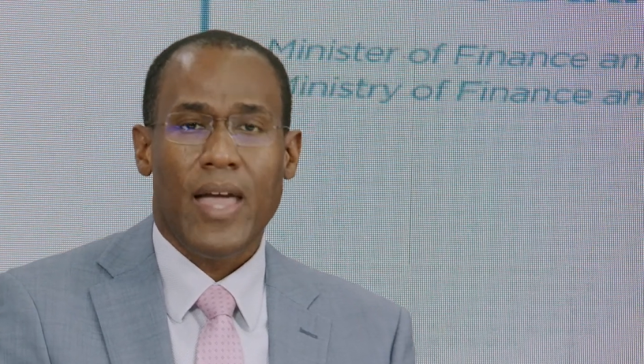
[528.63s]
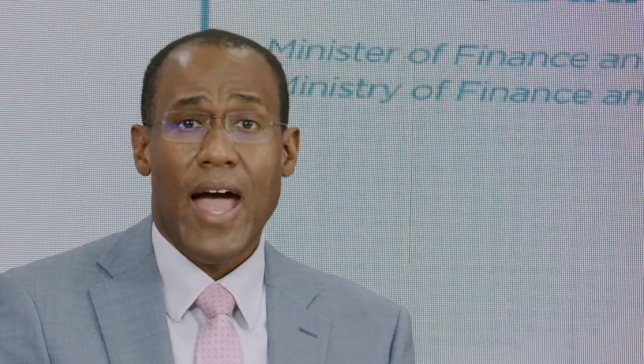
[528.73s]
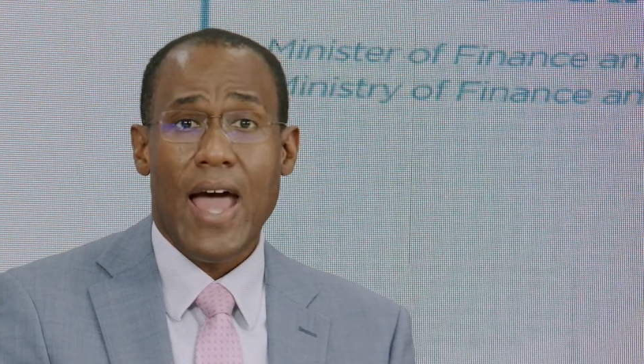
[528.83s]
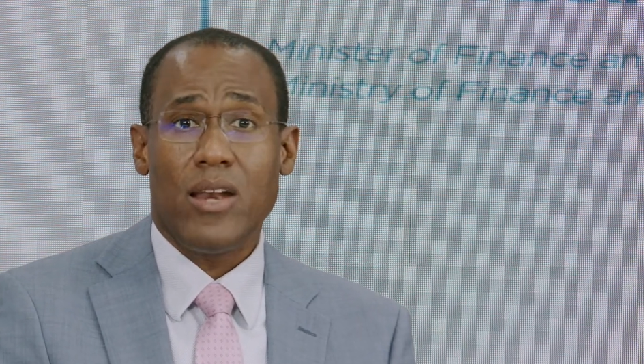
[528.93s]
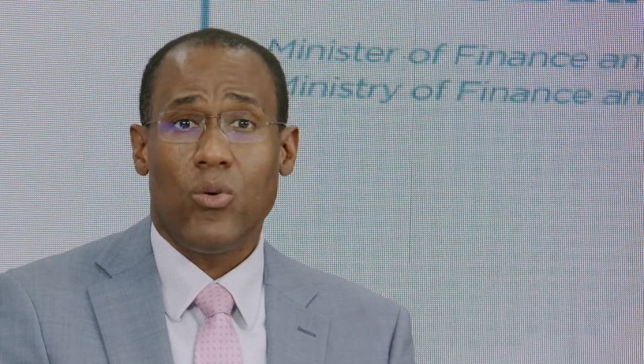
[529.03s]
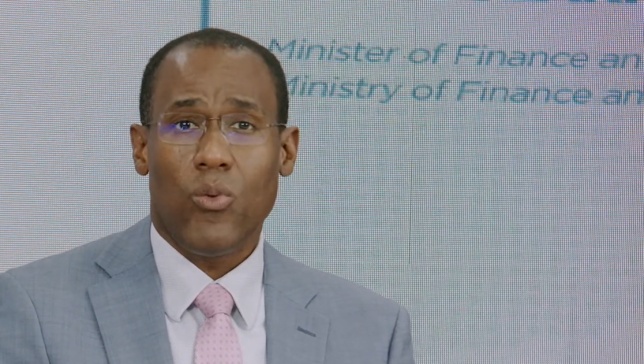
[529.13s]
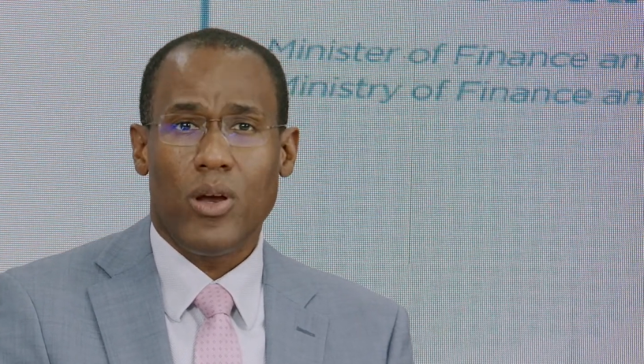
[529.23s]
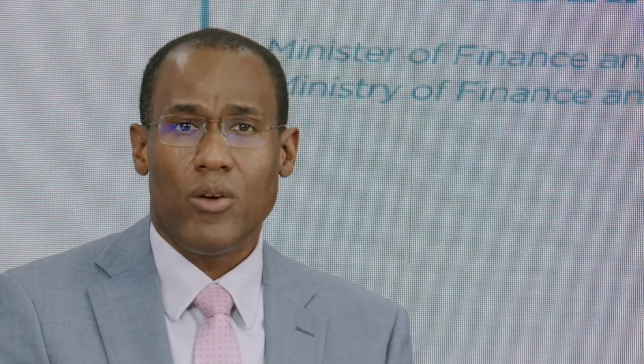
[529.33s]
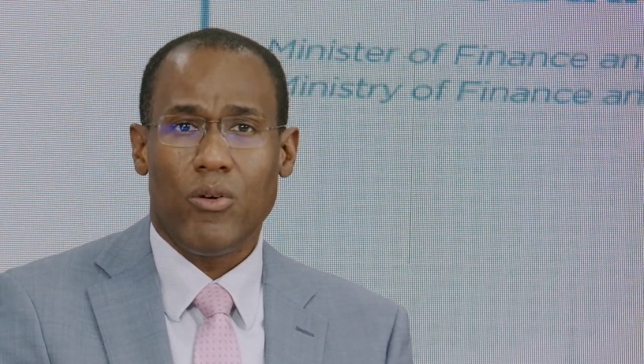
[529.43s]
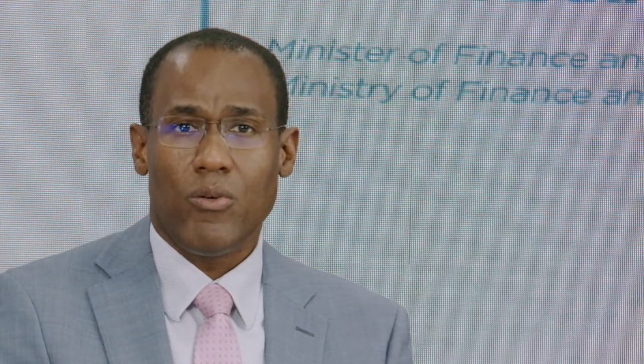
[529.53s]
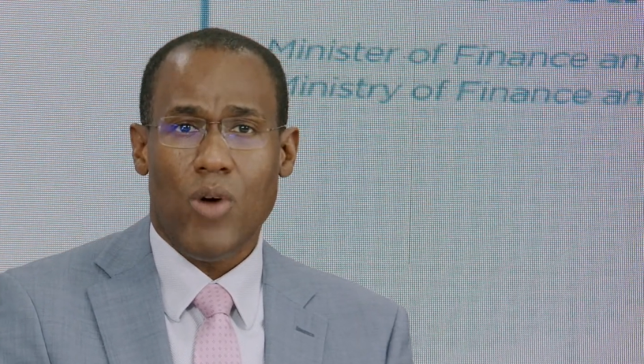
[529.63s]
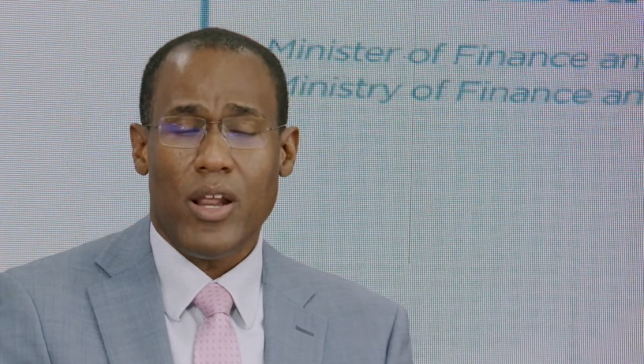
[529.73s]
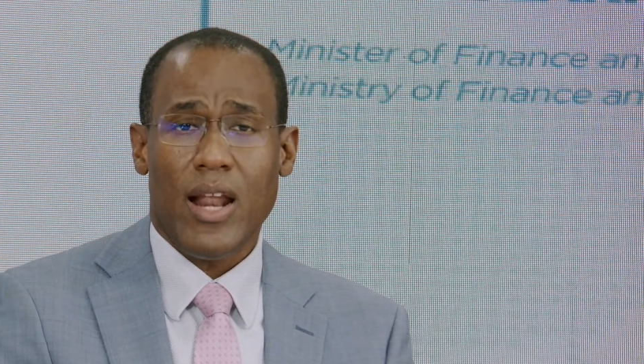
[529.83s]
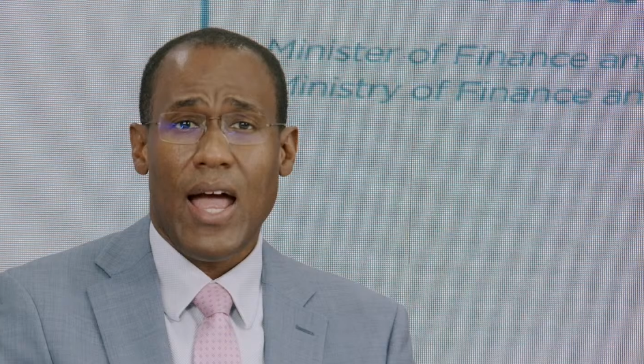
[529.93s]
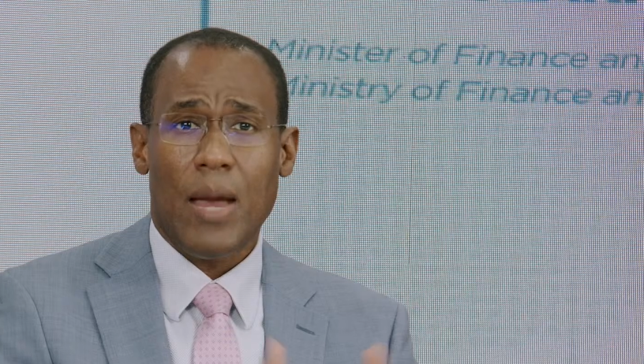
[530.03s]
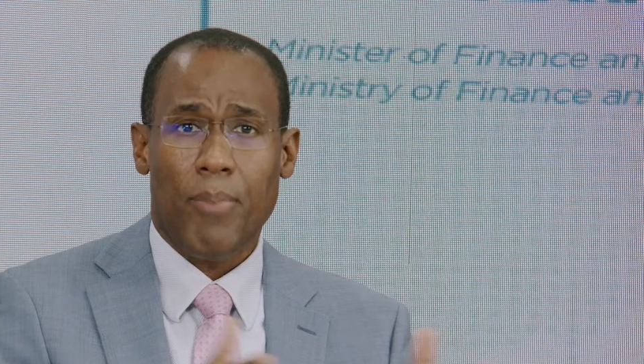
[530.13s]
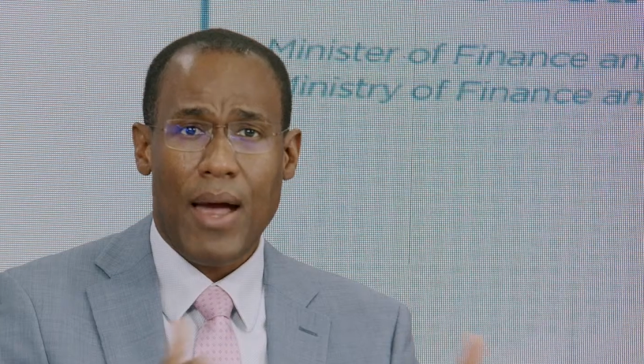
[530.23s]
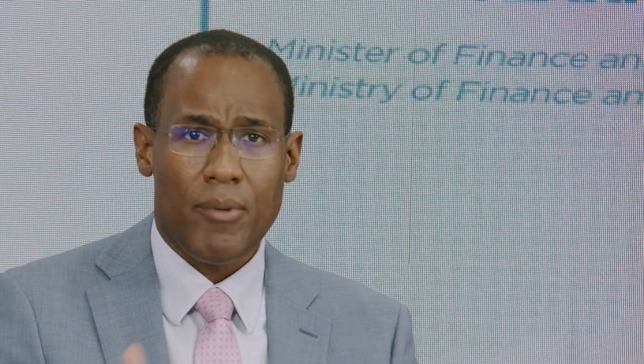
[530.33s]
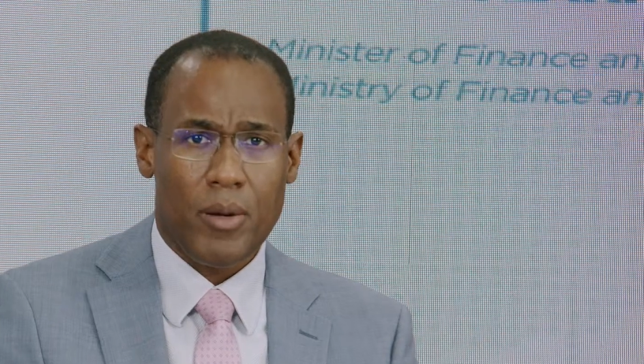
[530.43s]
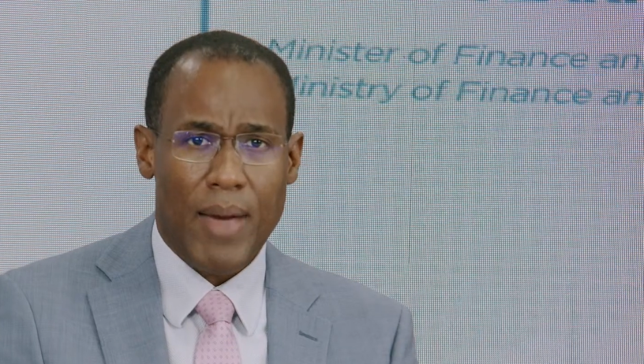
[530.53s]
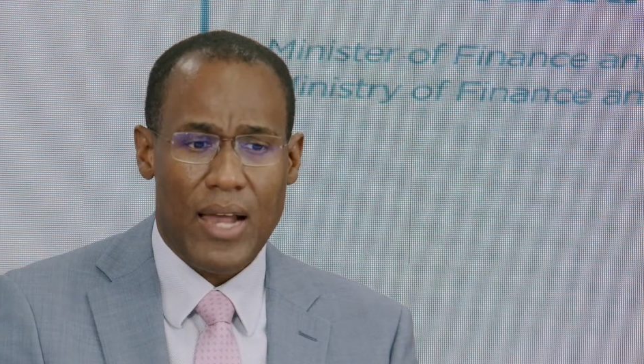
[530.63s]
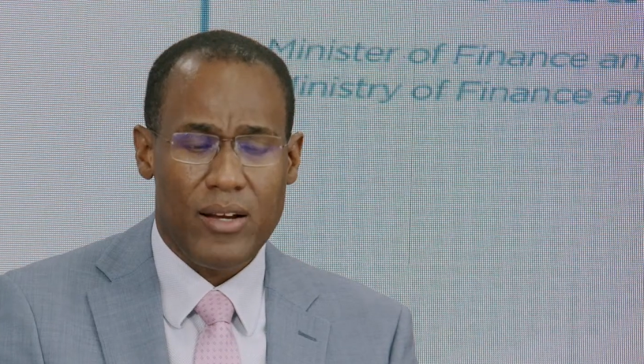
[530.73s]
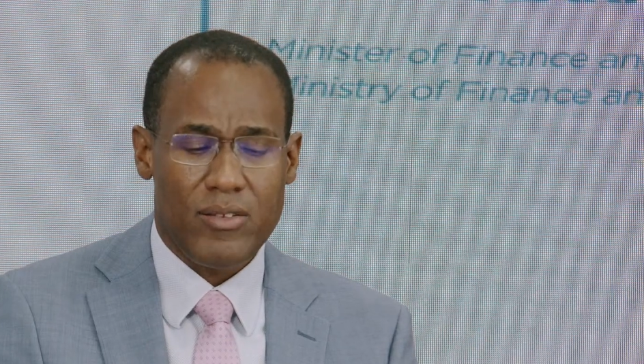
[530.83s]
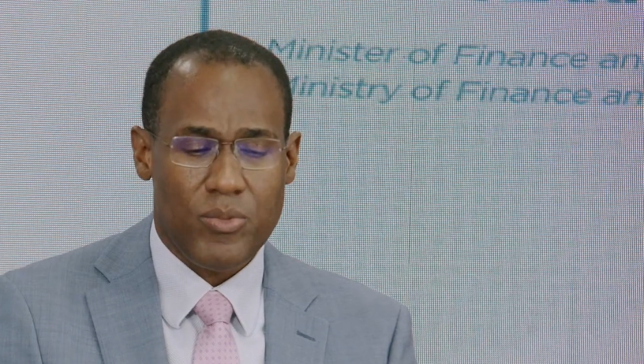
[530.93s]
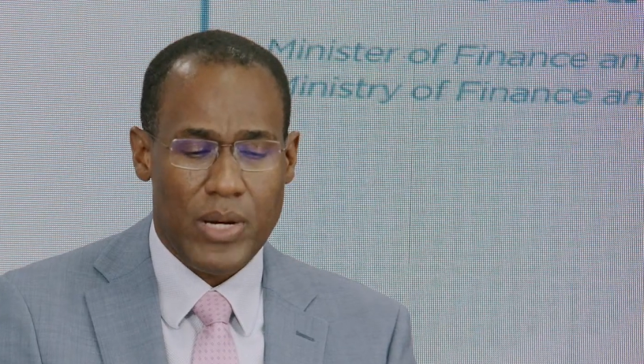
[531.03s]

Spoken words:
And running a high primary balance,